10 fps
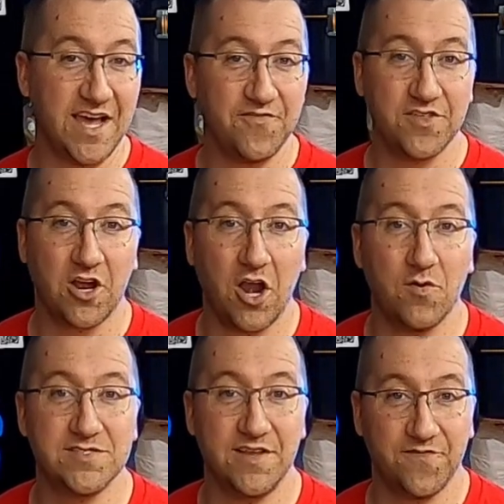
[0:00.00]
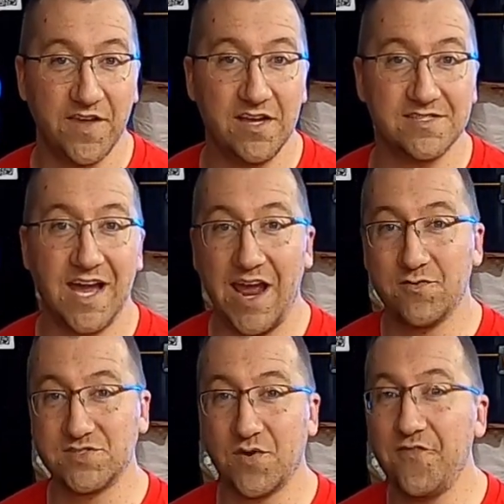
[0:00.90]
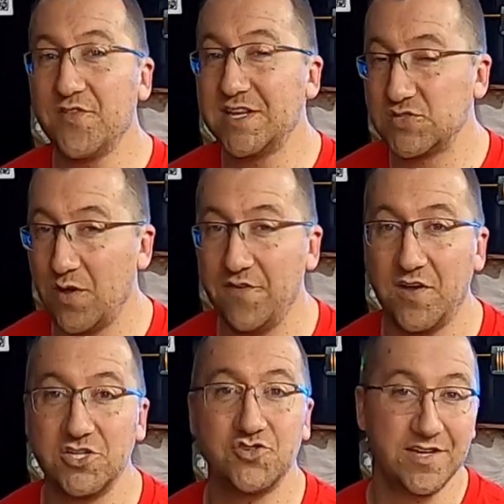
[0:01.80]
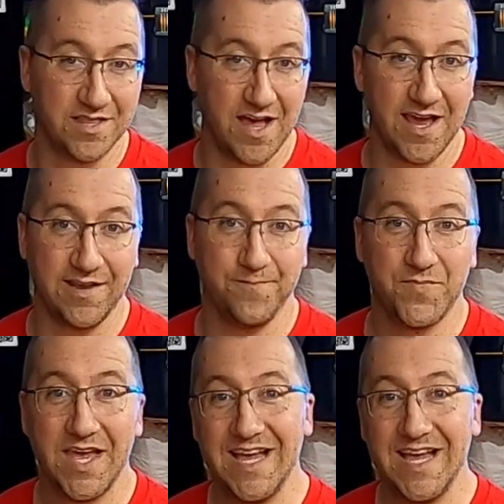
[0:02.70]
after the car was unveiled, I was roughly 1,200 in line.